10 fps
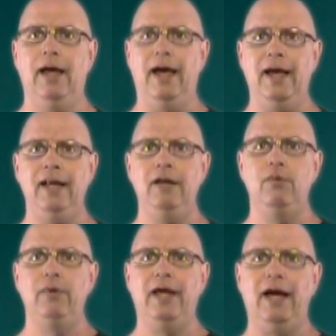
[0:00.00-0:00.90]
And
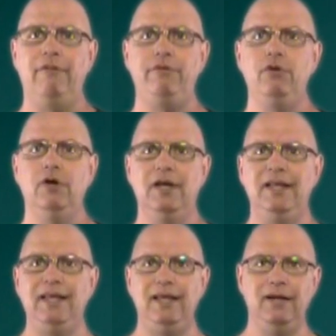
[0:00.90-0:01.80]
we have to
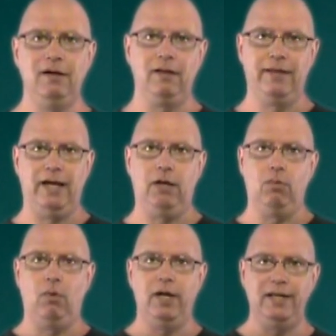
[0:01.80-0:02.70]
anneal that
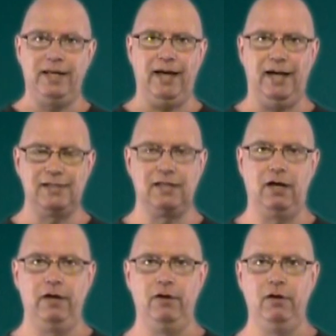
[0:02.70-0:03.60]
white cast
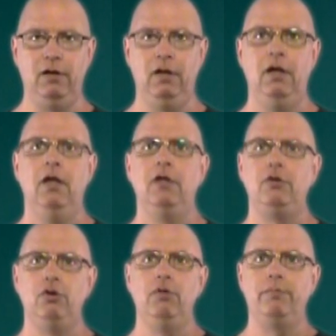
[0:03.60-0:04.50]
iron
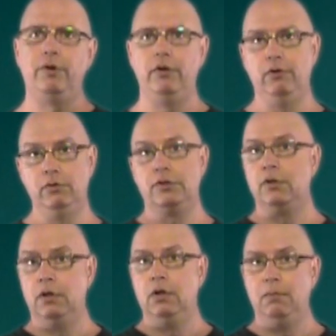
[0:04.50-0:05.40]
to produce
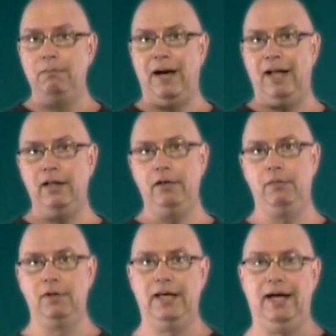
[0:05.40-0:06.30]

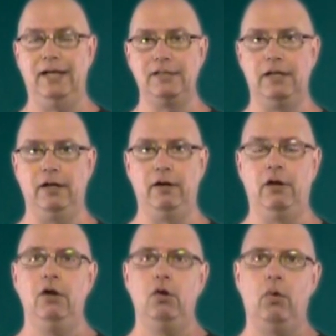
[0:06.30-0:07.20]
malleable cast iron.
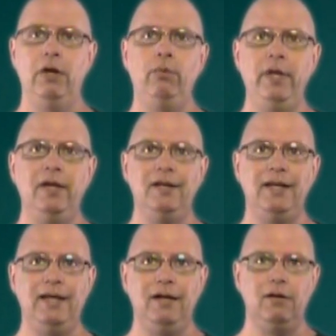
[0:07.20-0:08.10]
When we
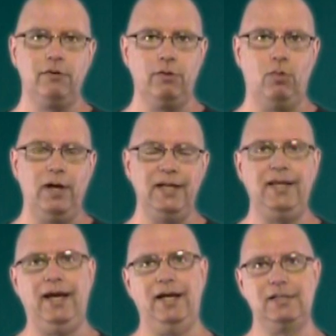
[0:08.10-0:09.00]
anneal the white
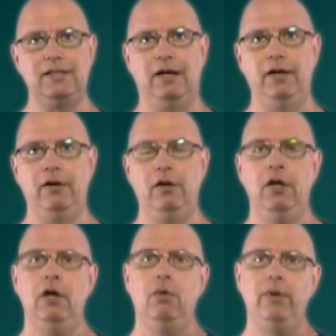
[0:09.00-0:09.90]
cast iron,
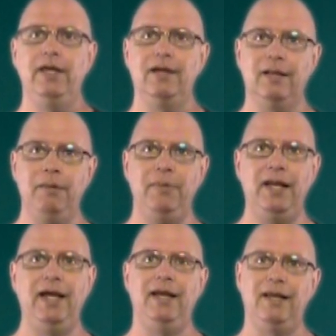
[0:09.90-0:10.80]
we
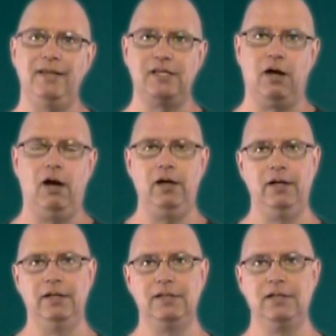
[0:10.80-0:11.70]
eliminate its
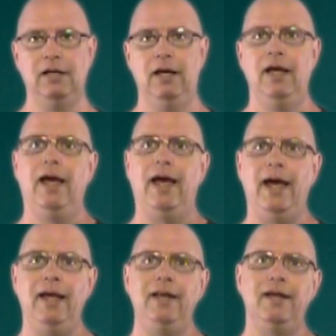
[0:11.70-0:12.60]
hardness
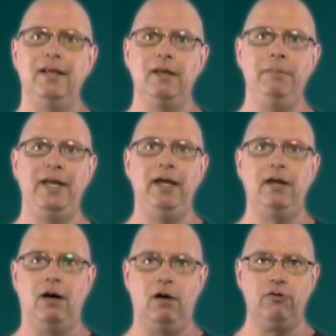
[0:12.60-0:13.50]
and
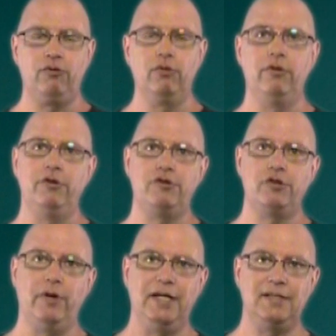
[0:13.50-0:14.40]
eliminate also the
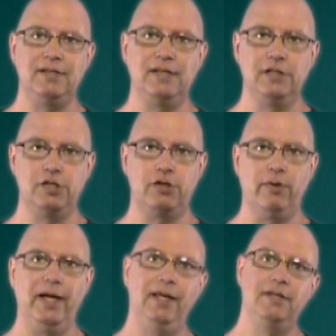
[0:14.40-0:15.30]
stresses and
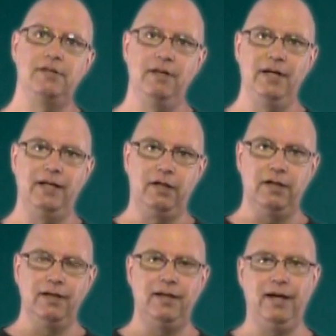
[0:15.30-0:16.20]
strains that it
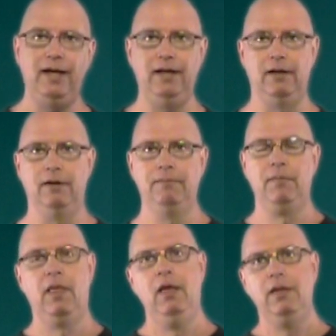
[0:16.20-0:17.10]
contained.
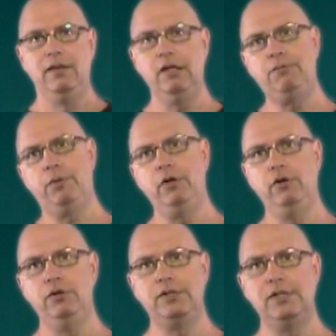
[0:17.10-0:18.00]
This
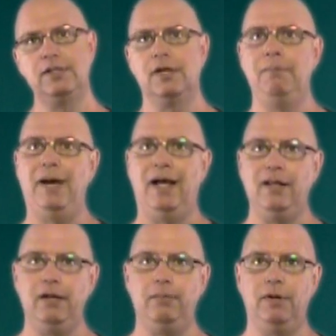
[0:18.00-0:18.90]
produces a
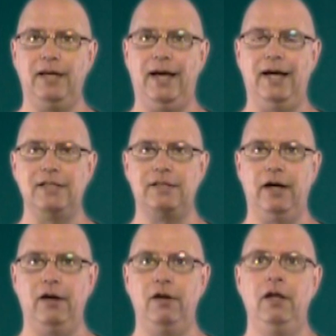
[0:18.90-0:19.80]
malleable cast
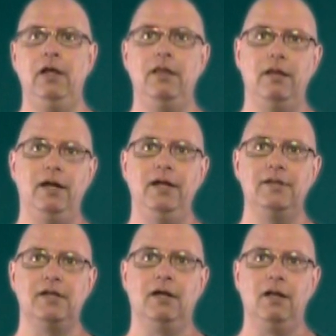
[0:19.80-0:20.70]
iron that
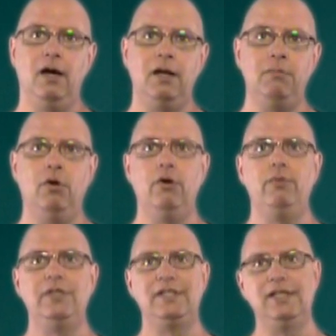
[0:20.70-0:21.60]
is a lot more
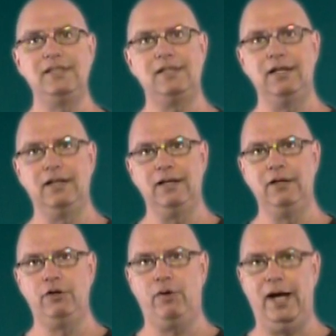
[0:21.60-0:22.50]
resistant
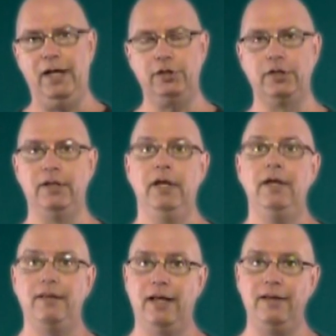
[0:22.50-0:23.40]
in traction
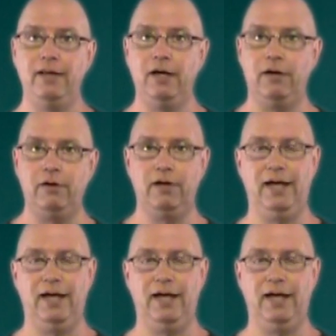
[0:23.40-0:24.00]
than the other